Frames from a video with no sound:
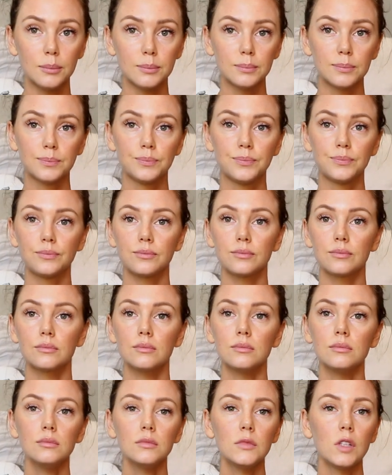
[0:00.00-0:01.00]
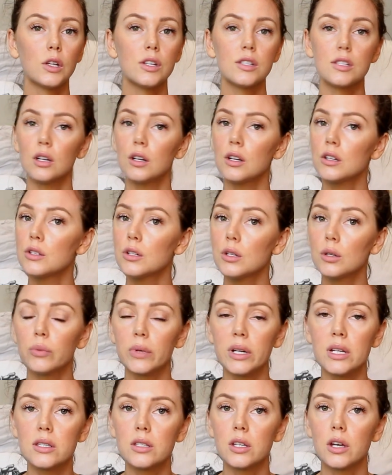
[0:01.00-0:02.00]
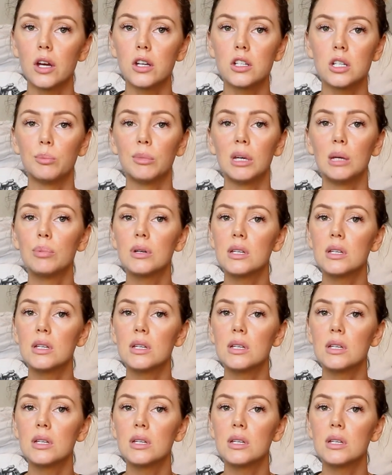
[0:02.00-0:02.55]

You just got to do your research and be